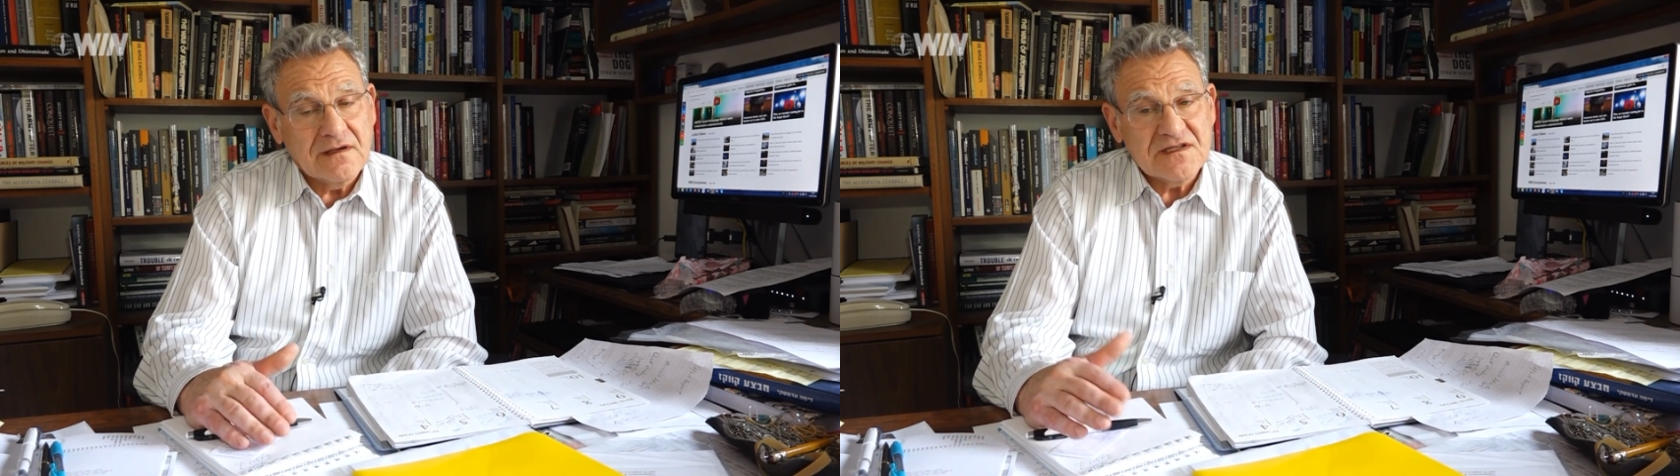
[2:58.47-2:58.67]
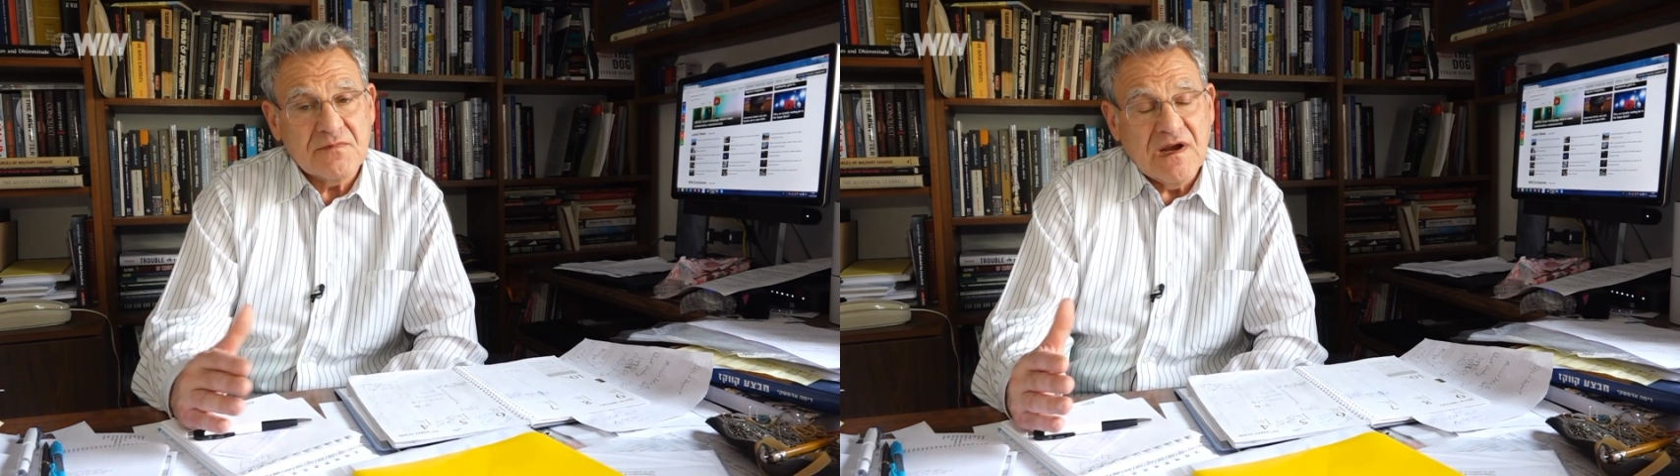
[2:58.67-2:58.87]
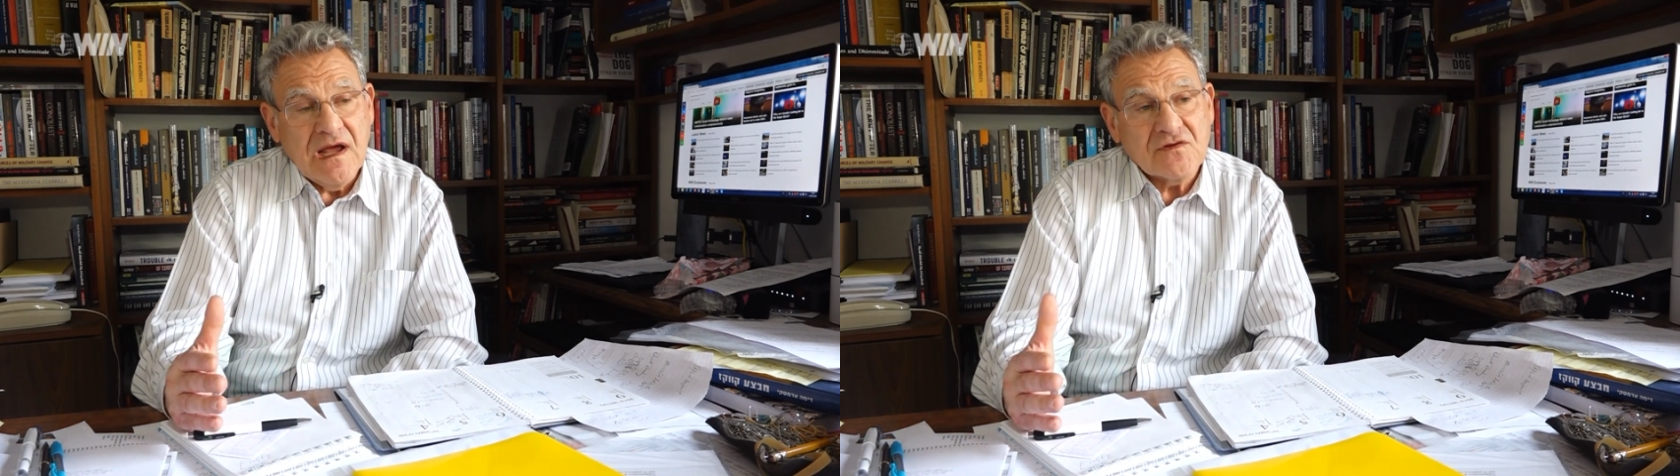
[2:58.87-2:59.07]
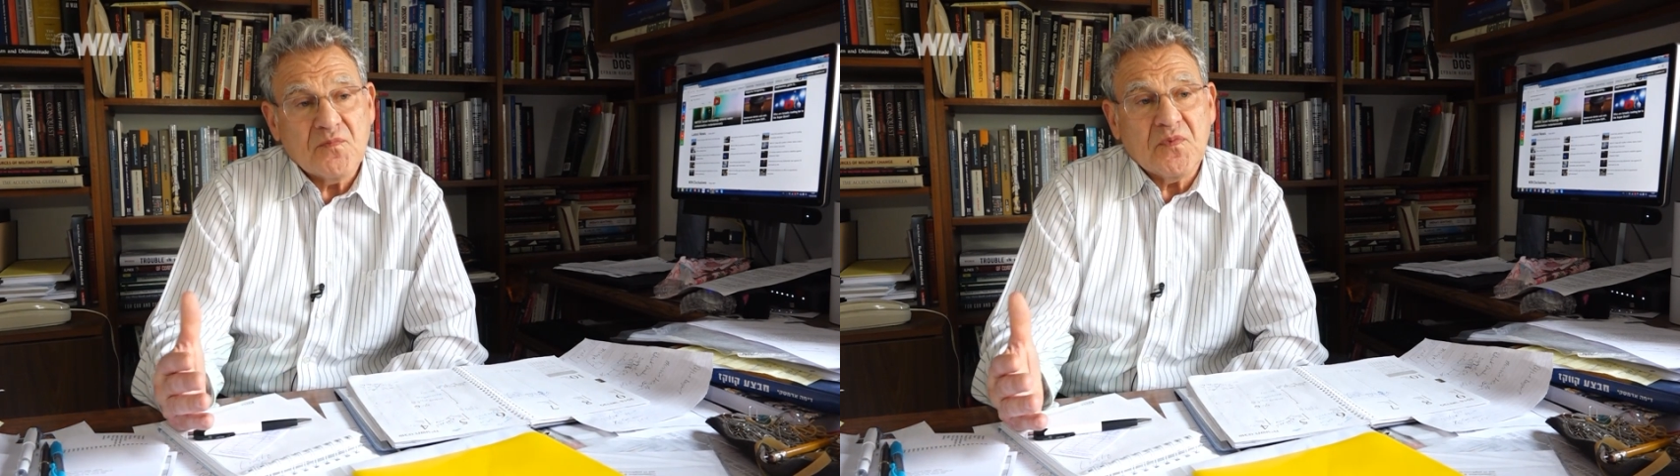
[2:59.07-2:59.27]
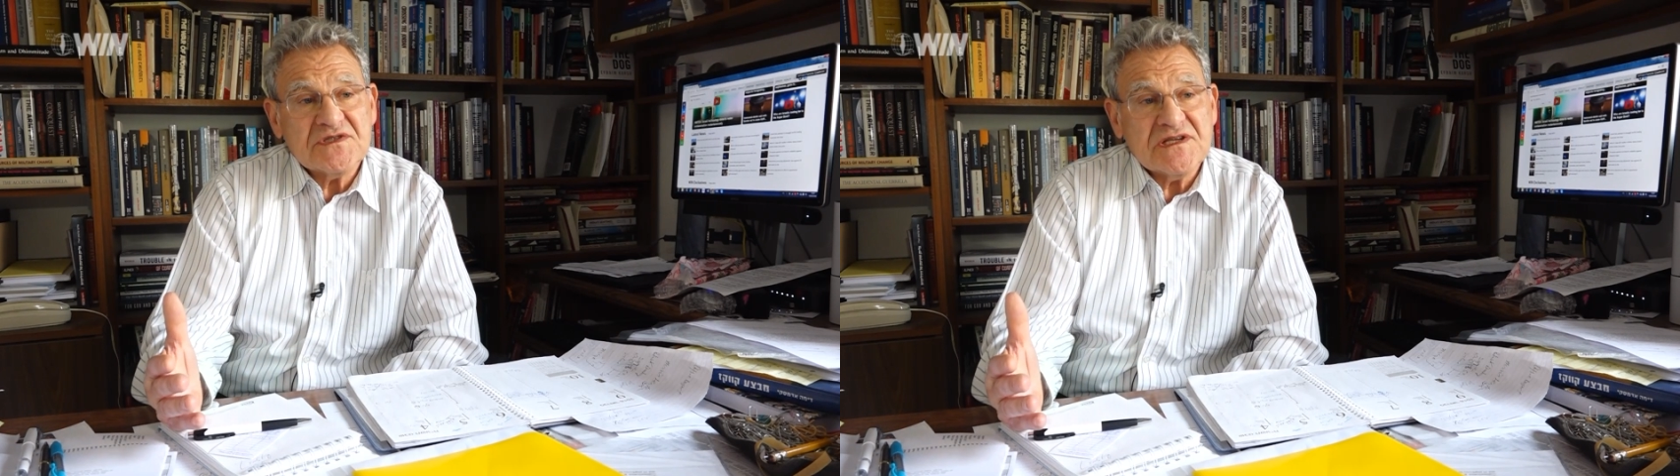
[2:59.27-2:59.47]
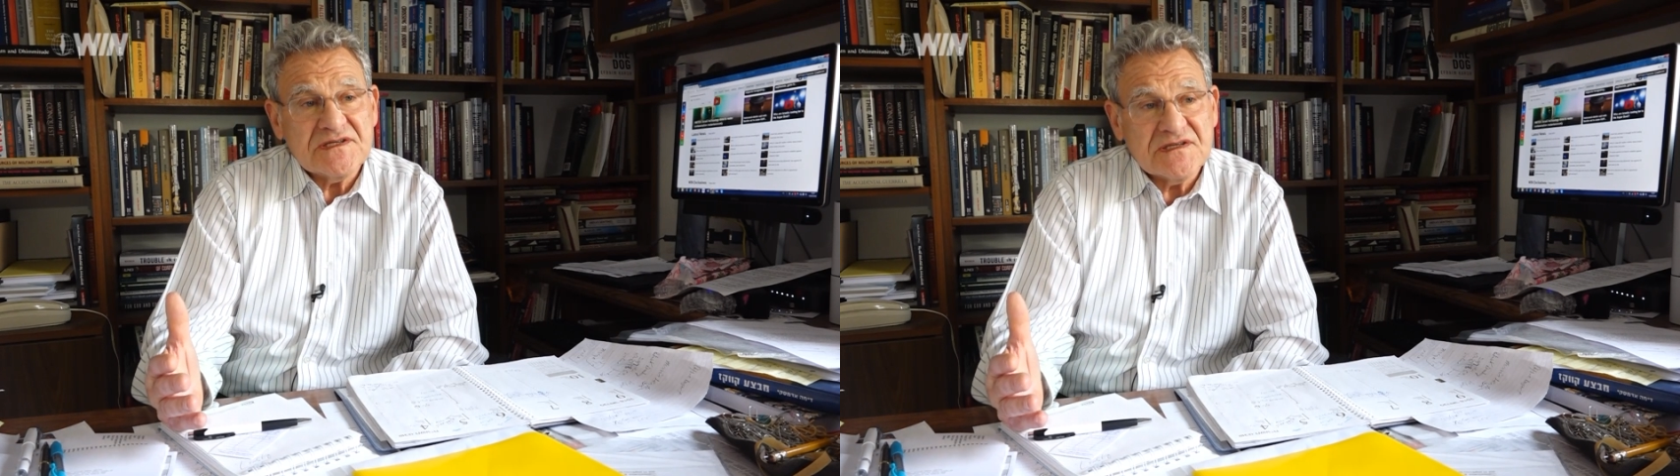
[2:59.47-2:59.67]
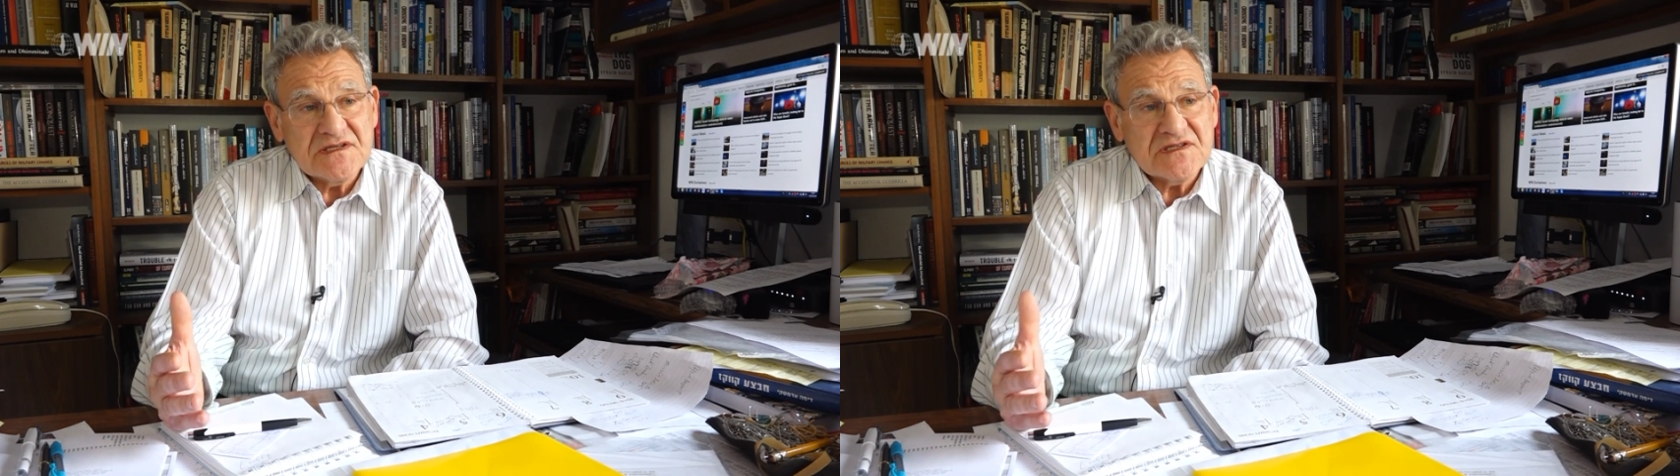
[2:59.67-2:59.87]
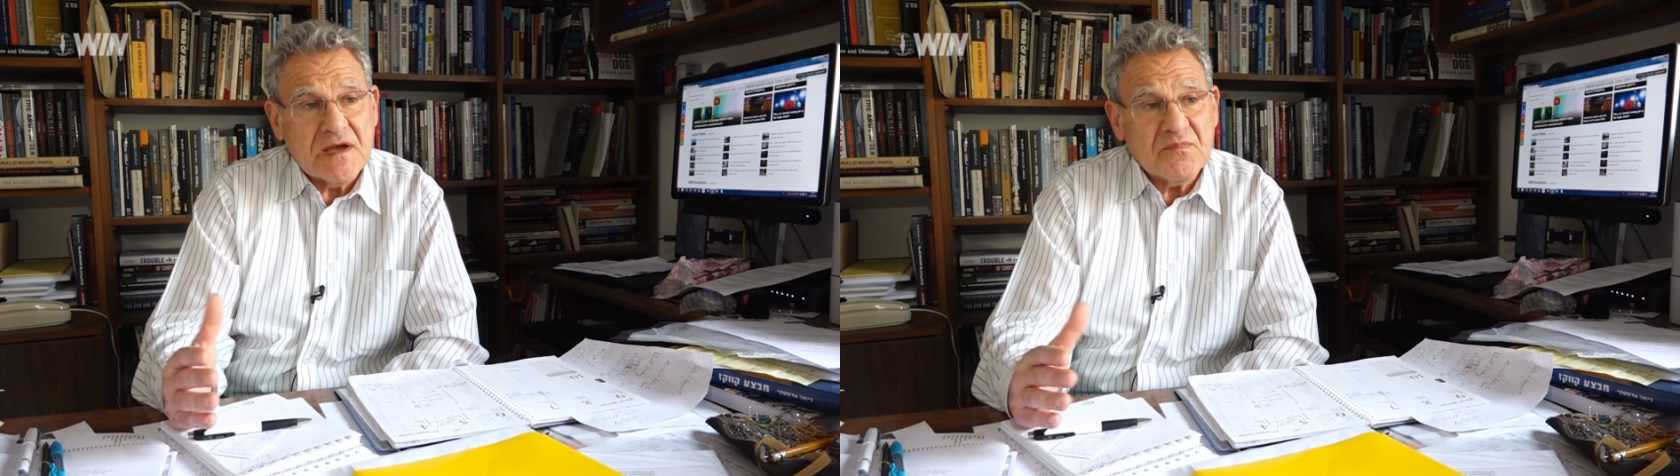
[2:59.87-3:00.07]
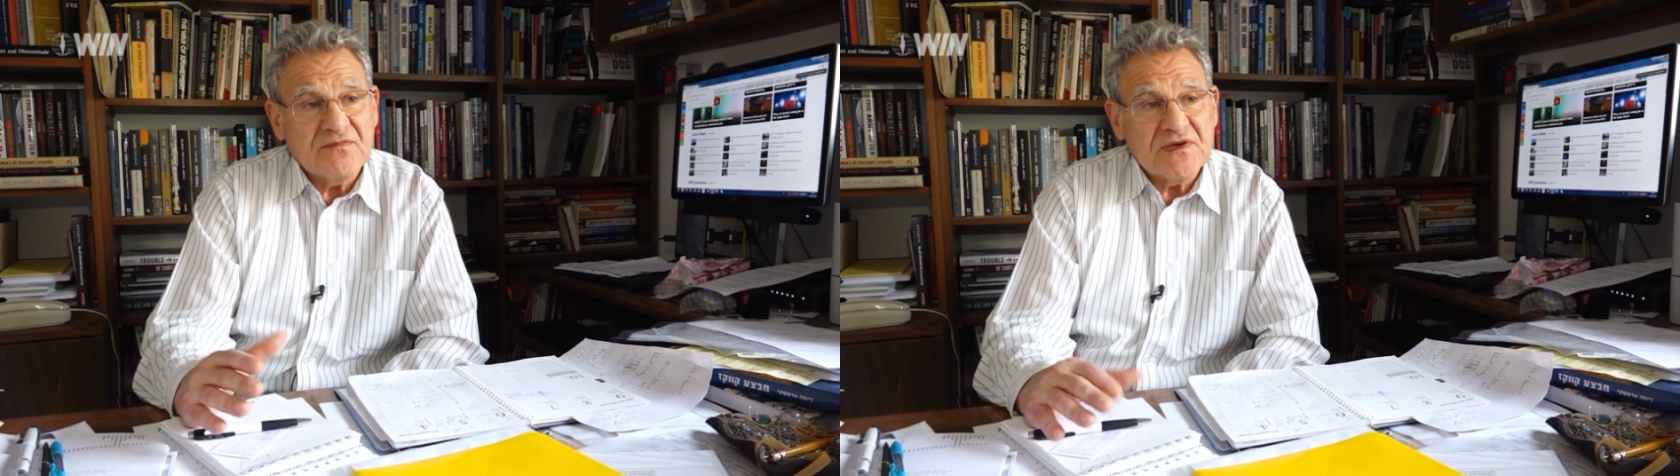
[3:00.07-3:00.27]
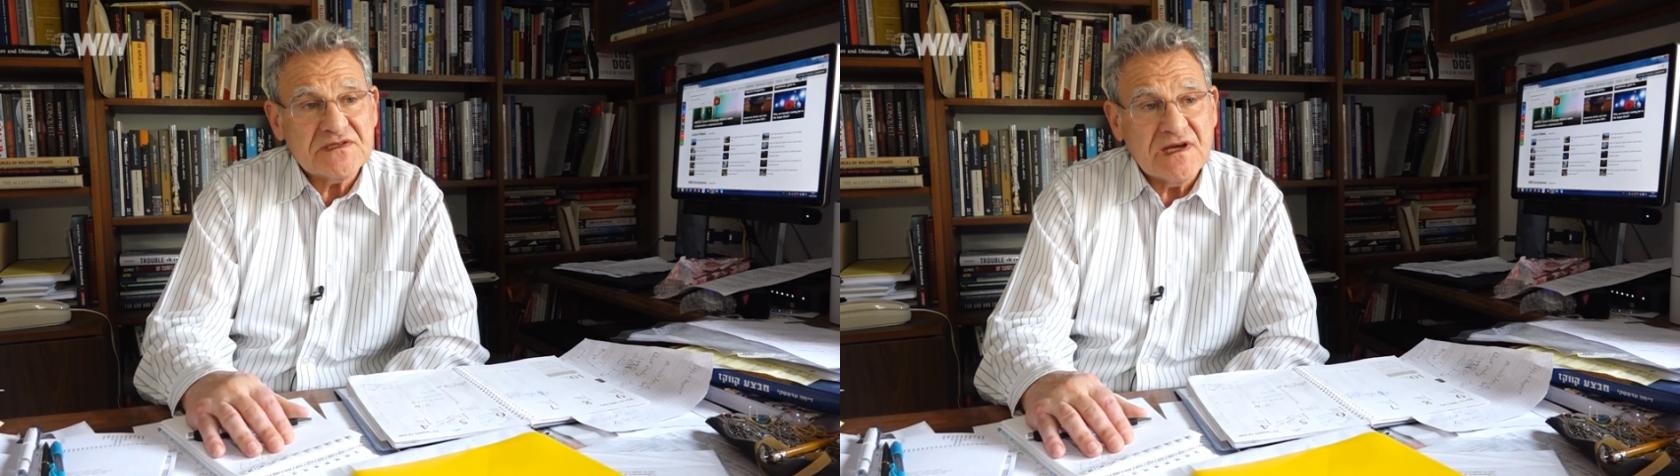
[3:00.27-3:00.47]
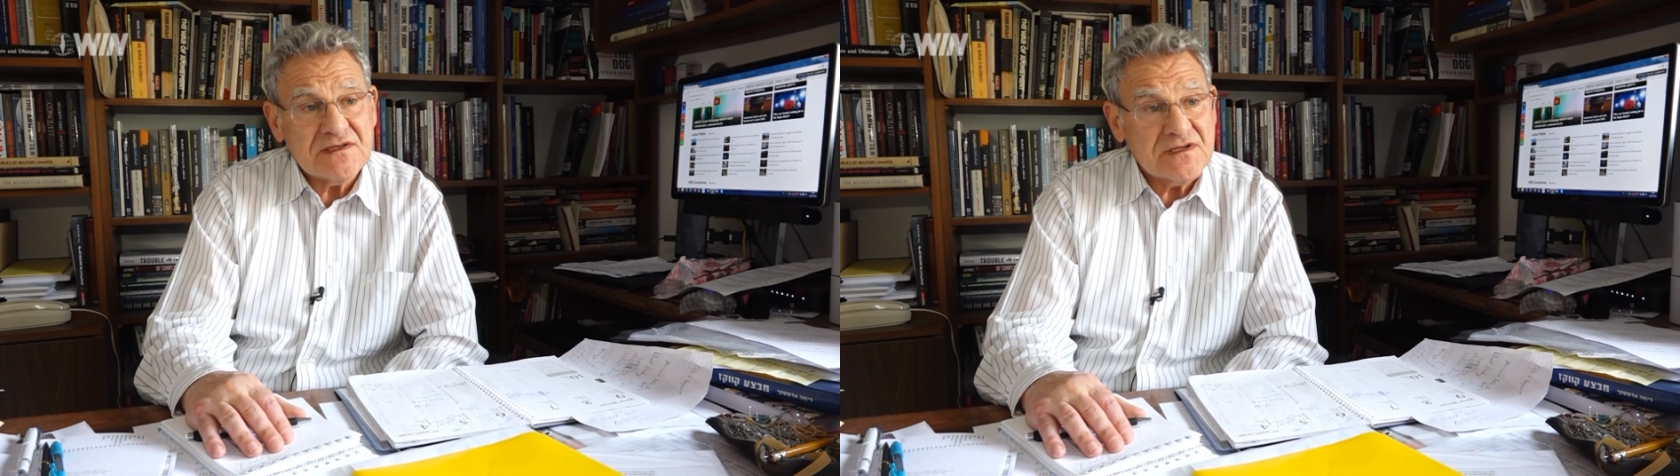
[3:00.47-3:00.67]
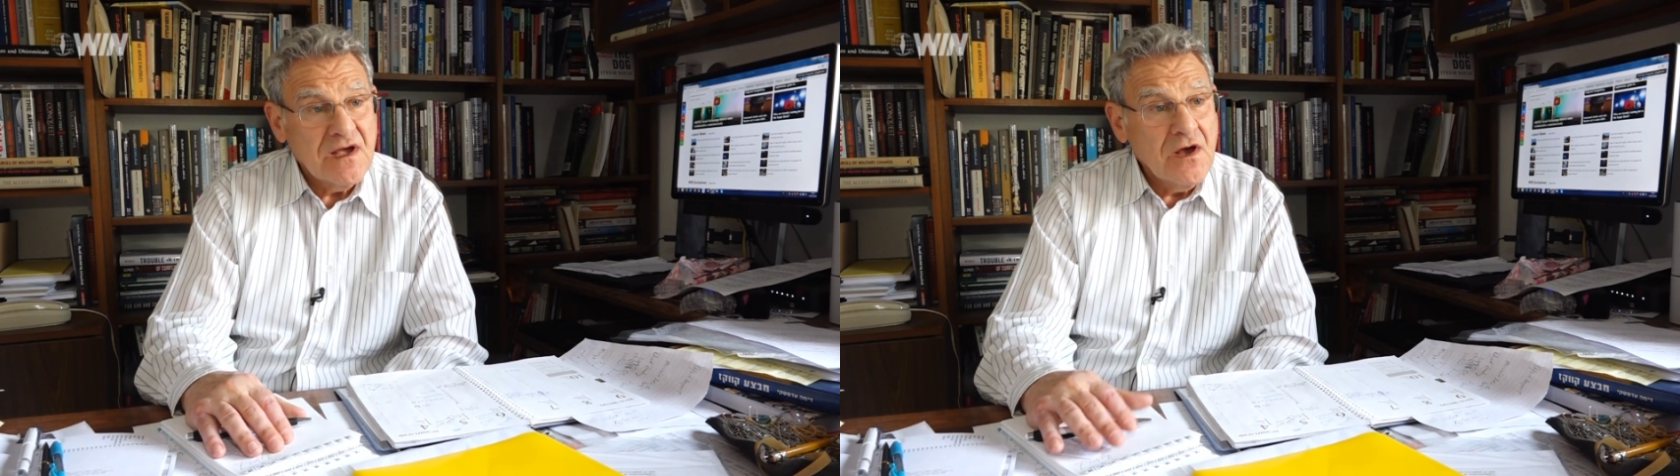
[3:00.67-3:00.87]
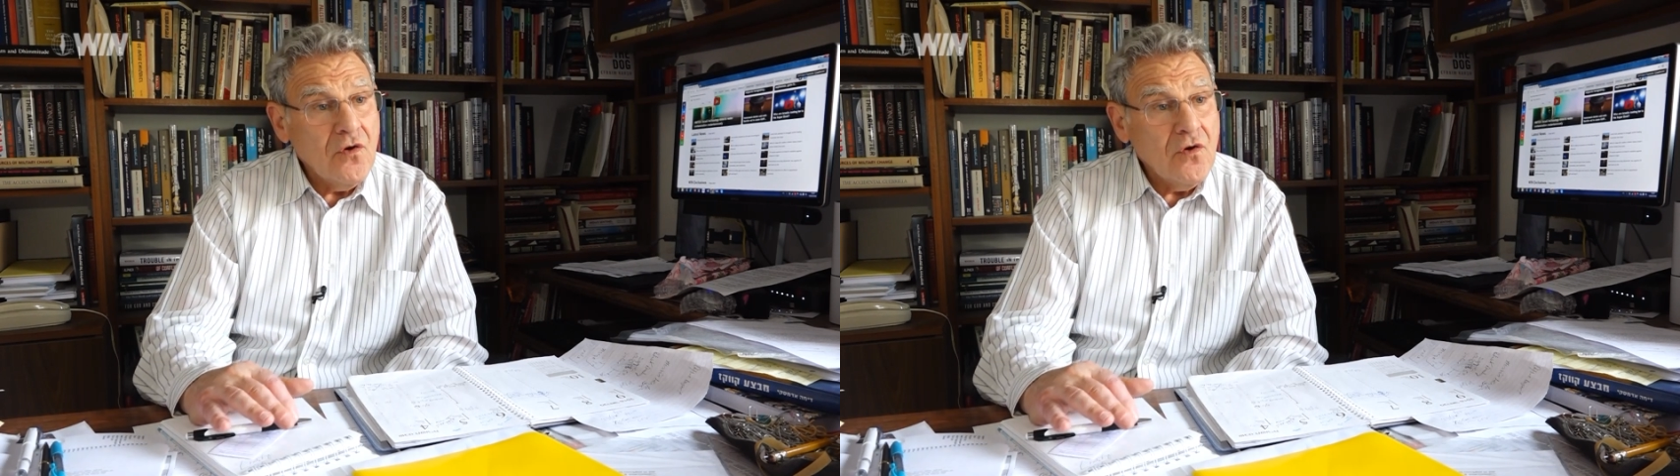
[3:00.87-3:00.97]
Hezbollah to possess this type of missiles,